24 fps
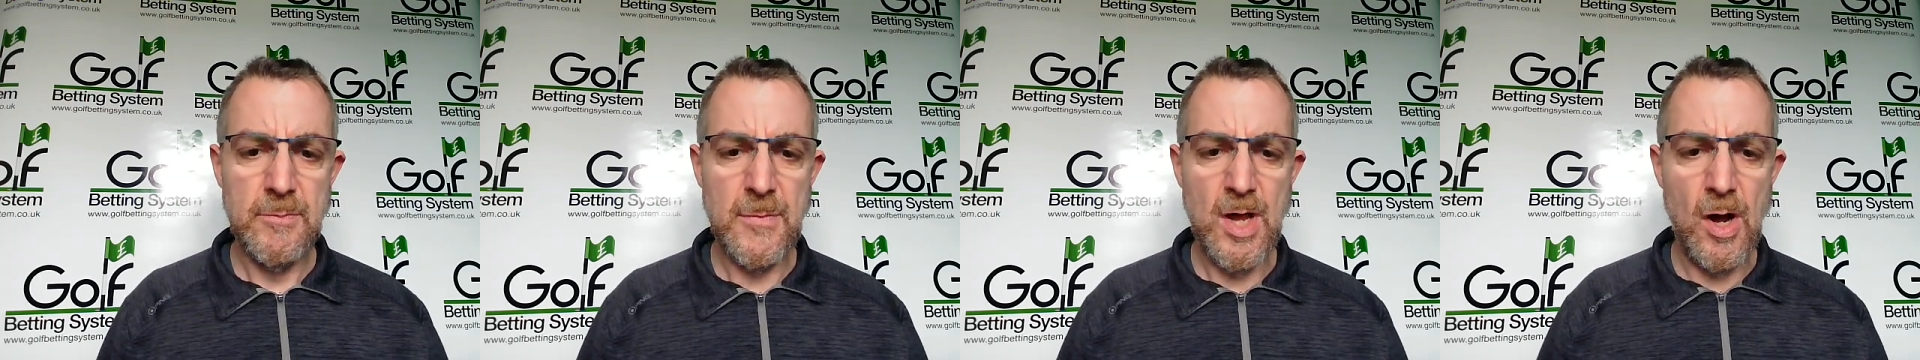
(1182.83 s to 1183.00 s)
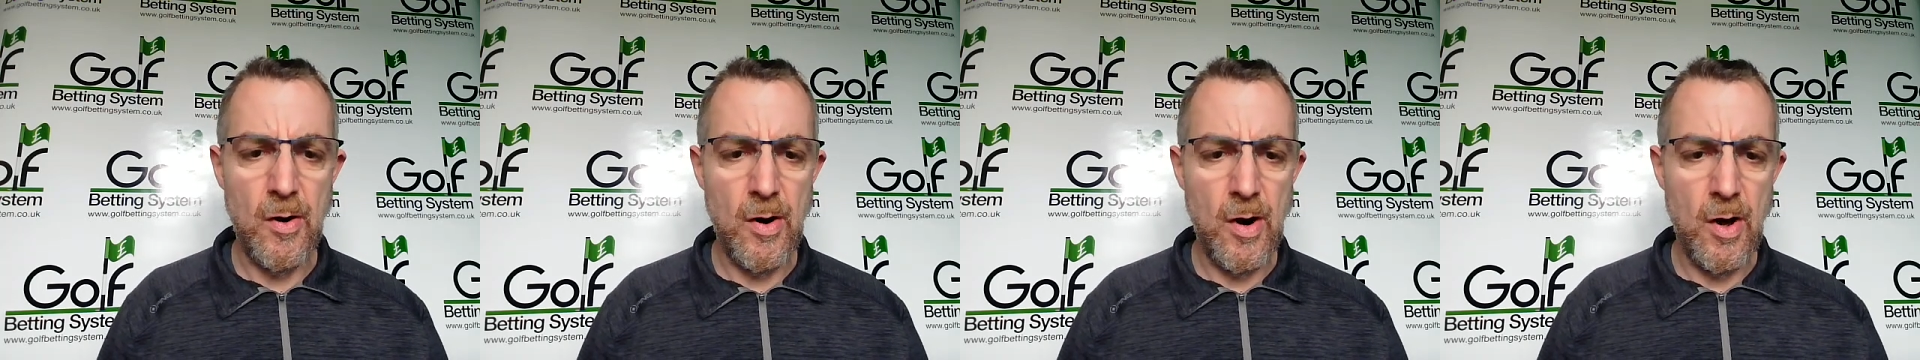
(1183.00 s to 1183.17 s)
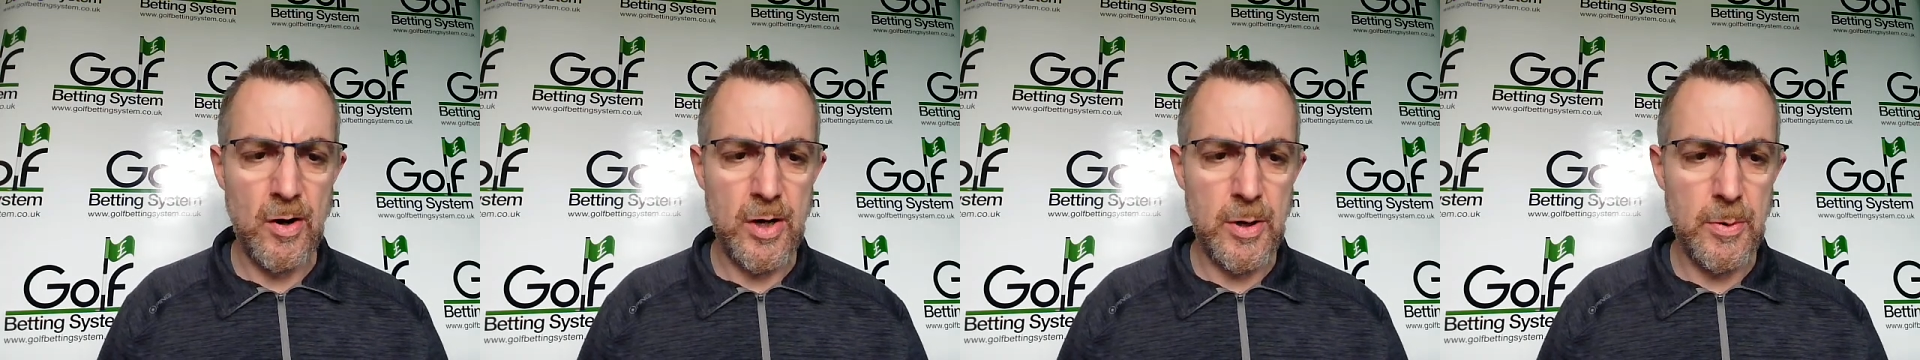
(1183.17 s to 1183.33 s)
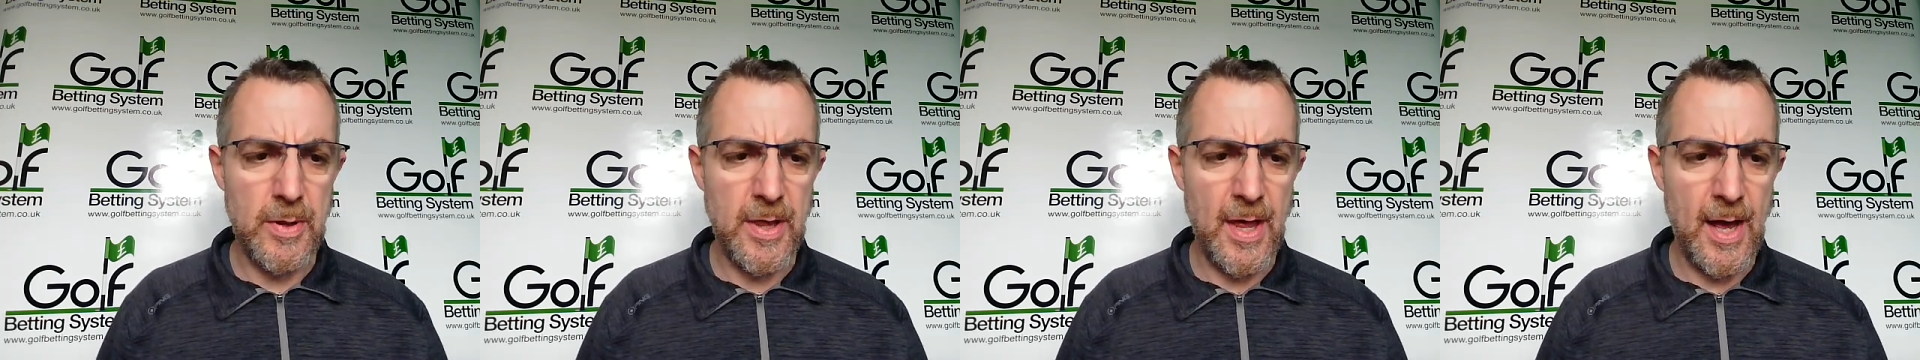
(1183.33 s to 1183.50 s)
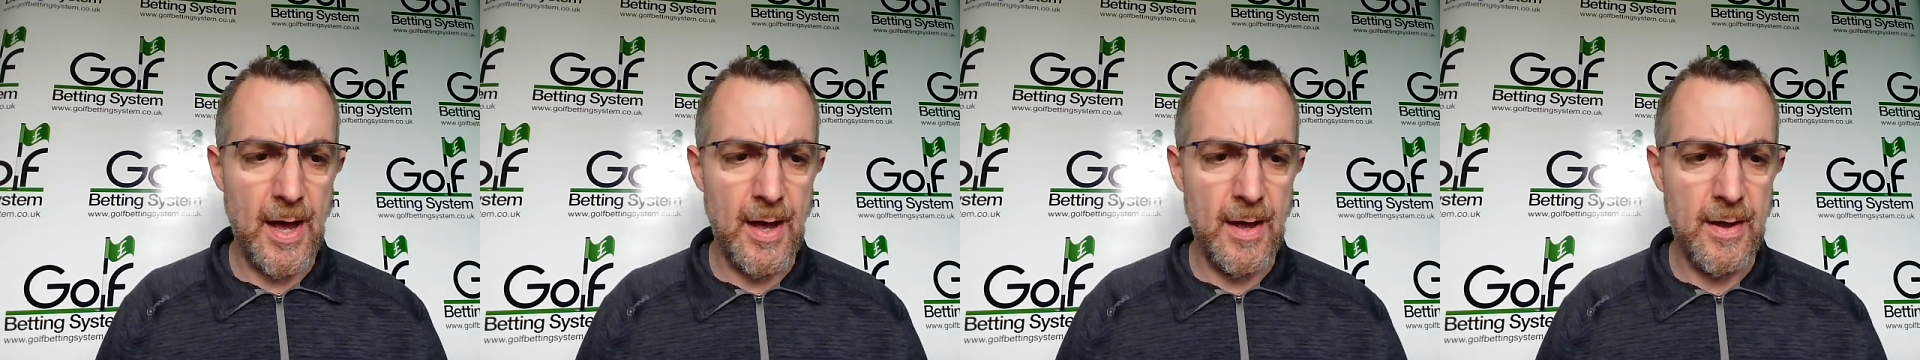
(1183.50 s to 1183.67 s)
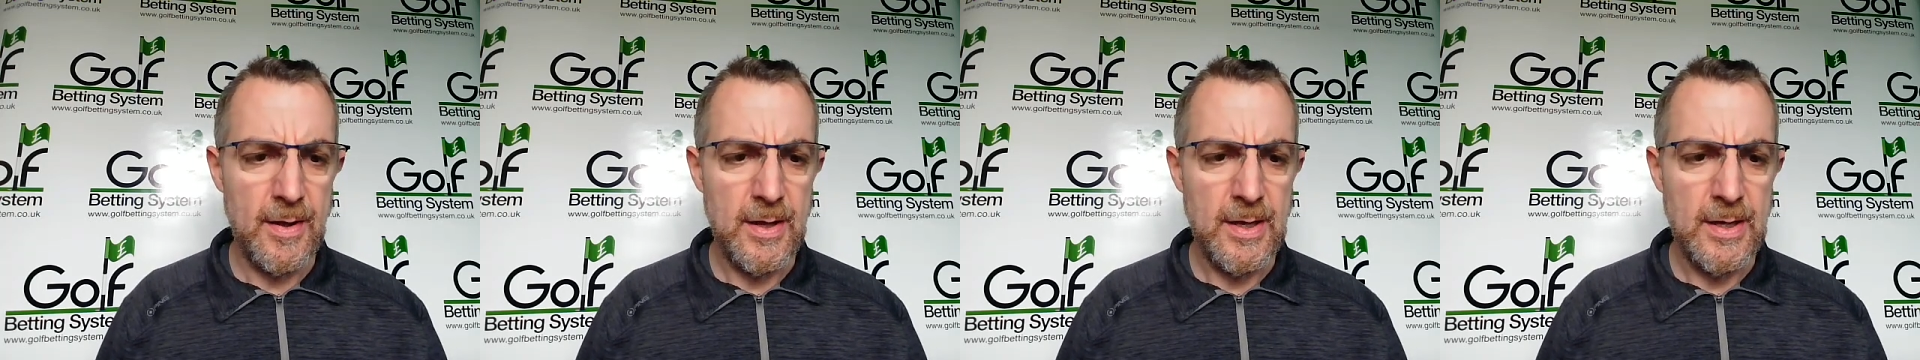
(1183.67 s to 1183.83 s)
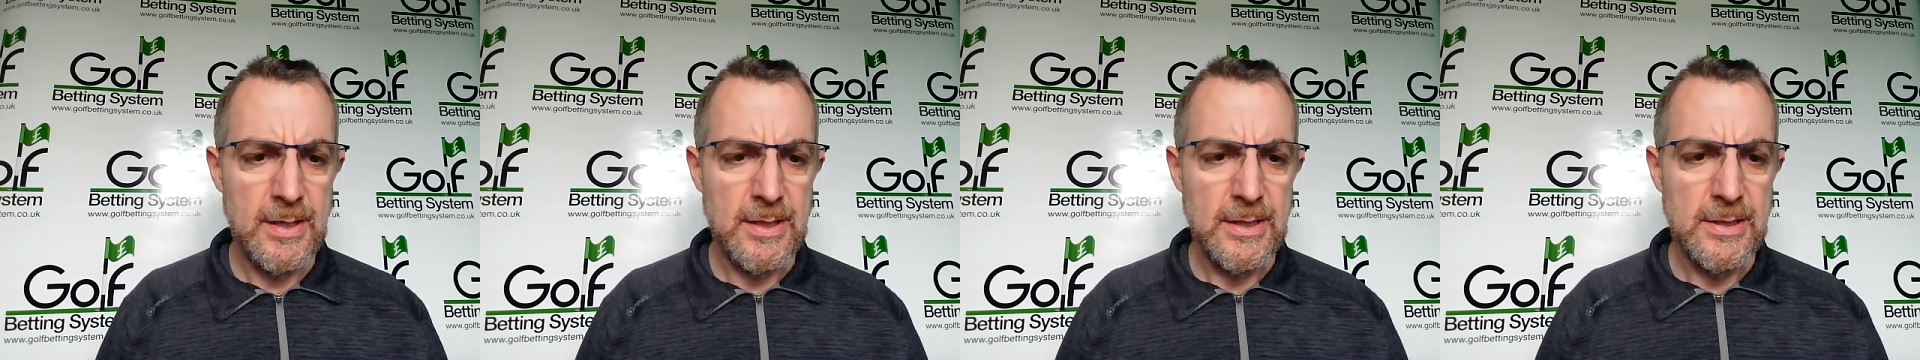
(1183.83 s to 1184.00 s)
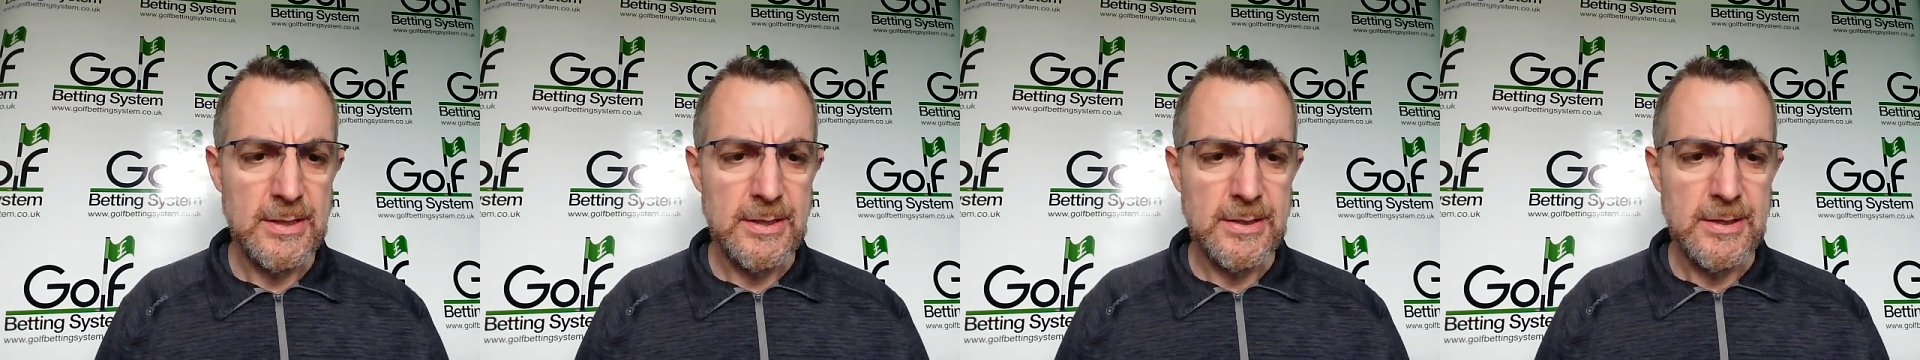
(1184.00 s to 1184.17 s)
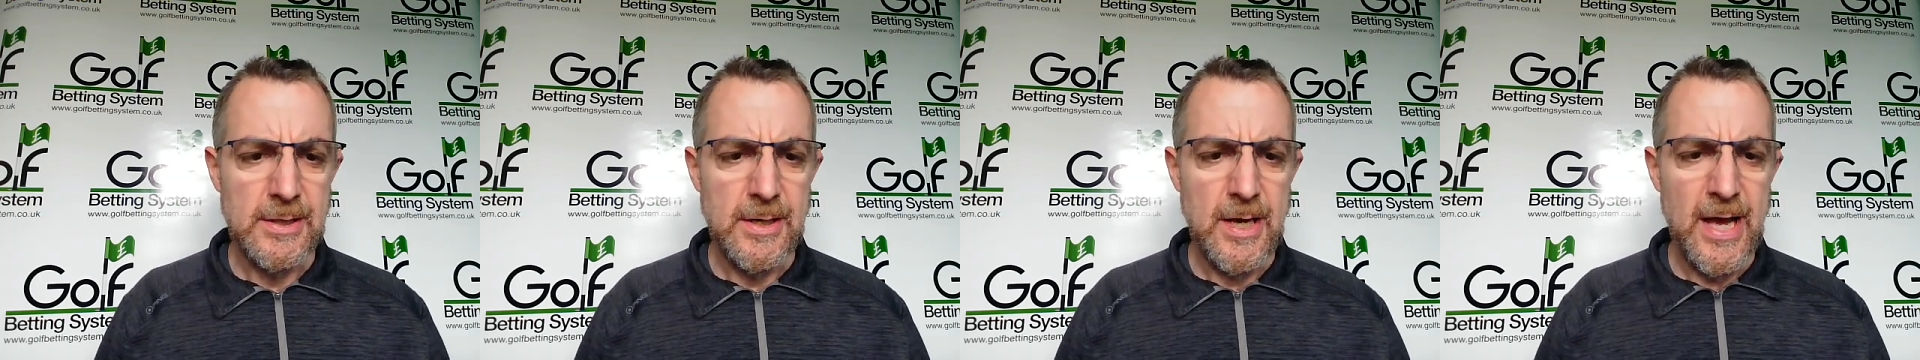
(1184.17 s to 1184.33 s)
Can't argue with that.
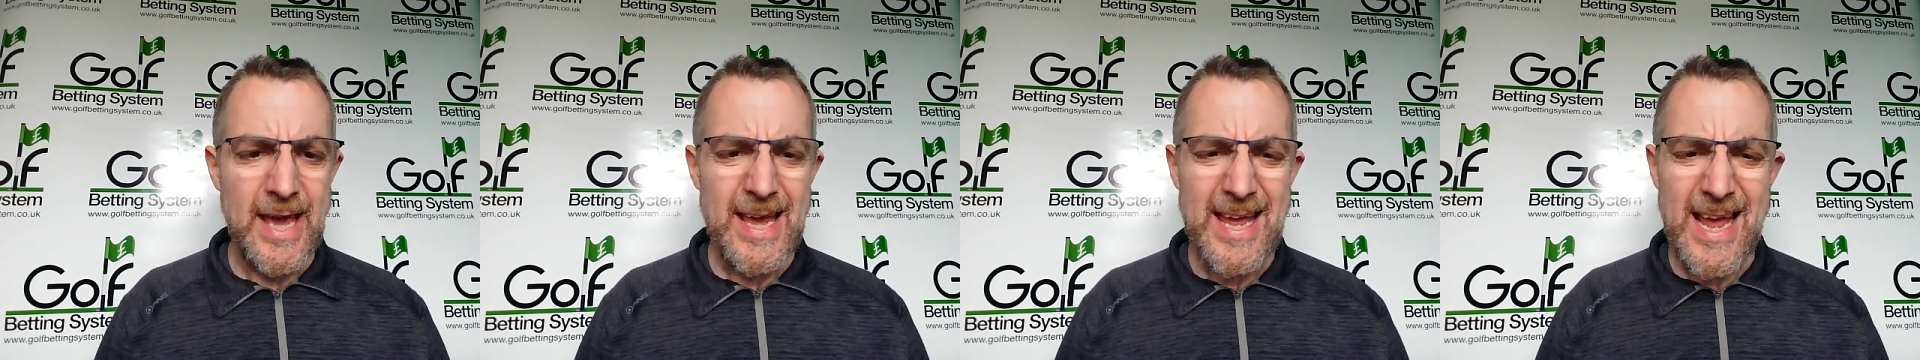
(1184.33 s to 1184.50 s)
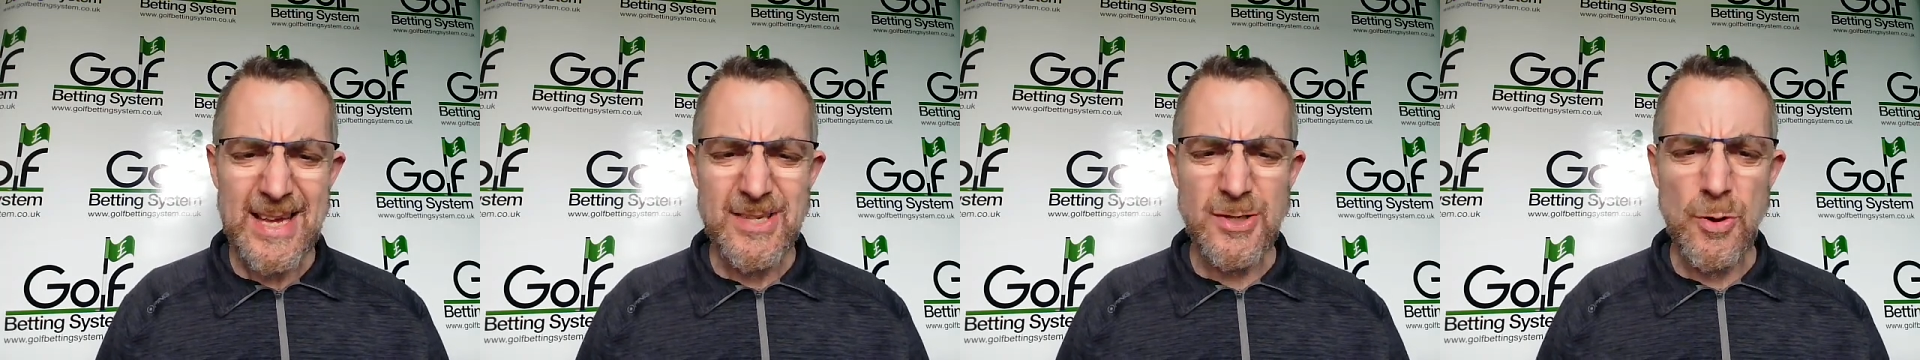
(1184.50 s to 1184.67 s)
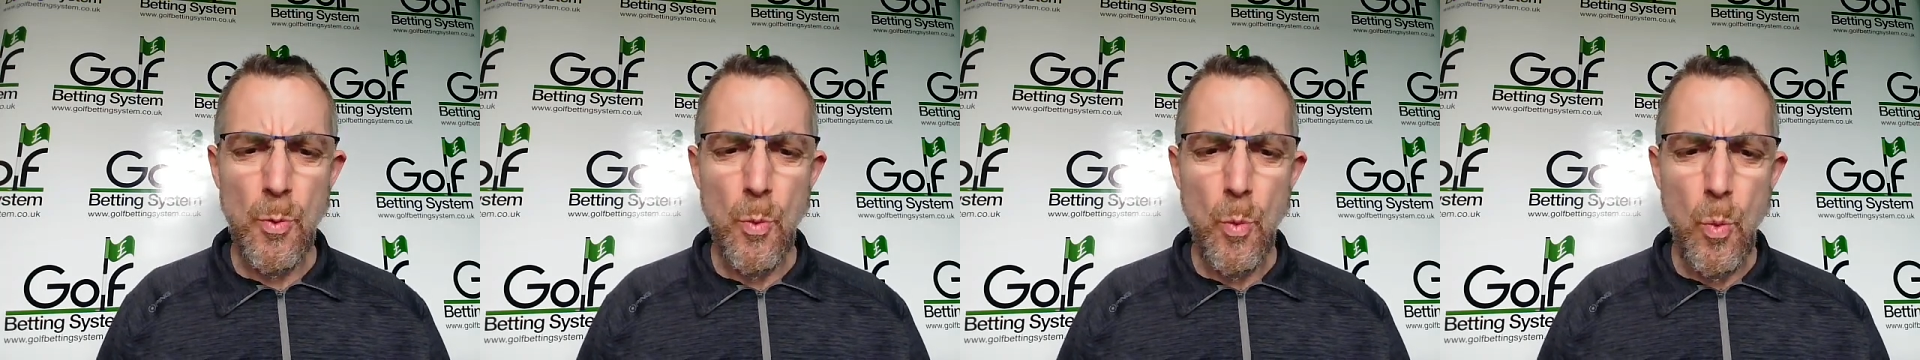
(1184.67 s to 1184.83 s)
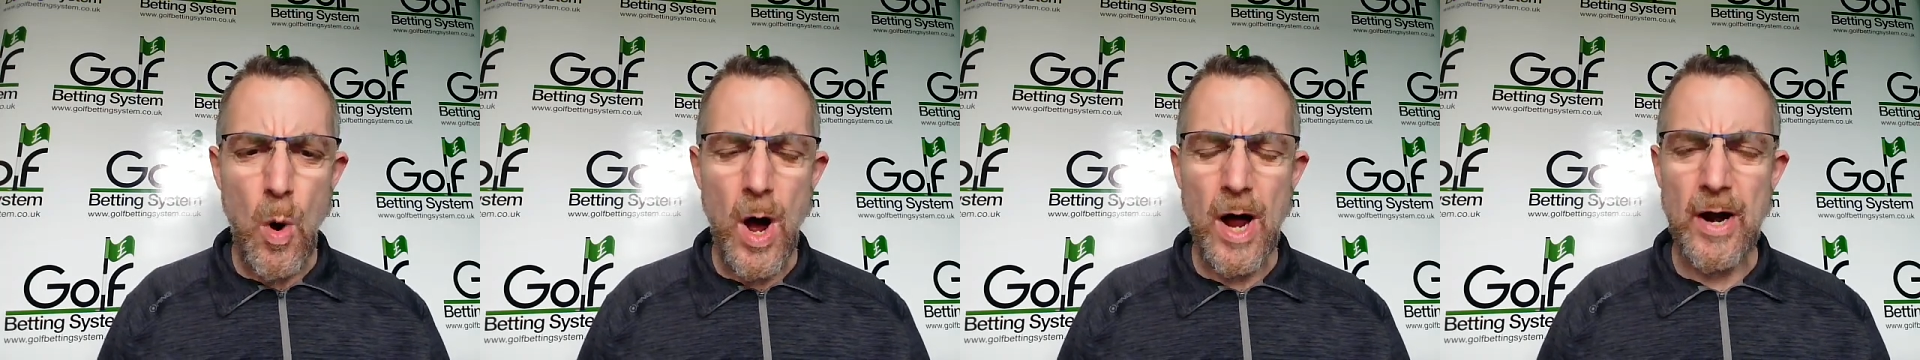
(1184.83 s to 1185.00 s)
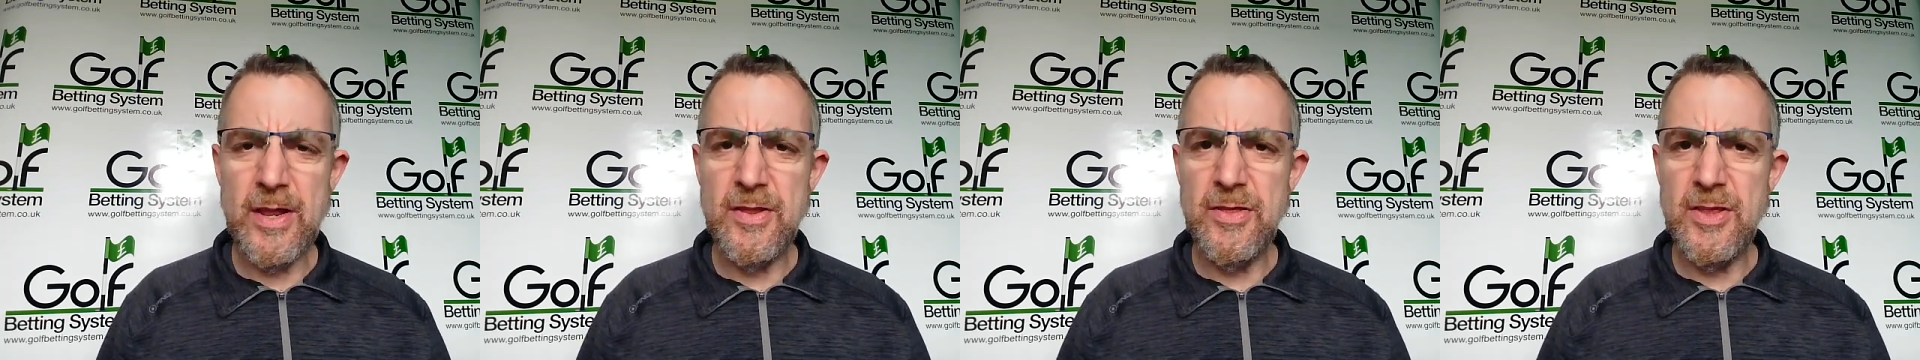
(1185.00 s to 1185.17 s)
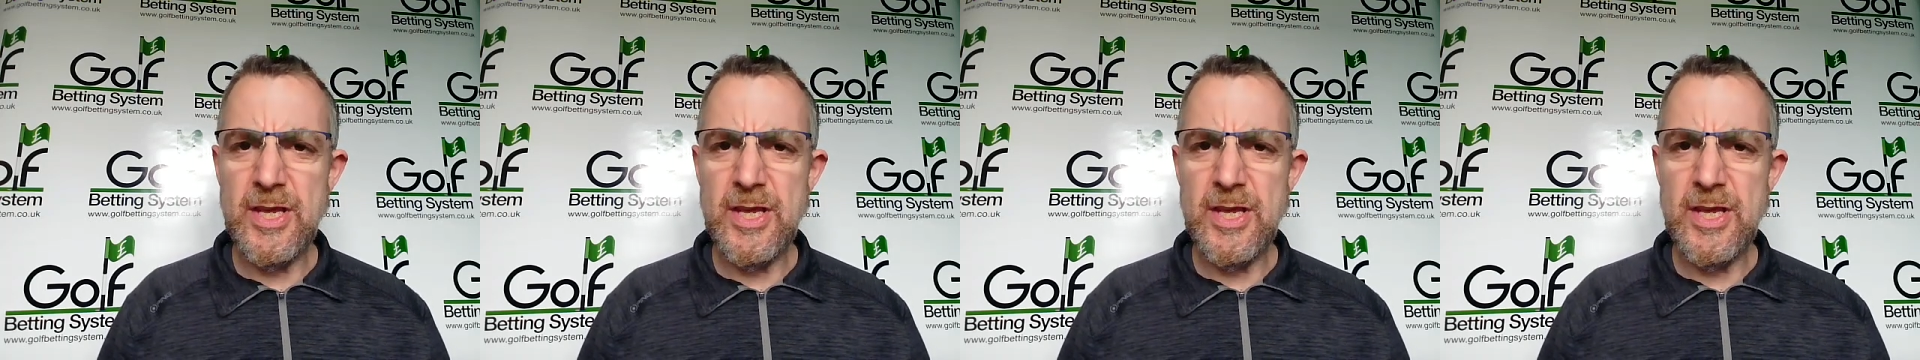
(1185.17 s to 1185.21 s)
He hasn't won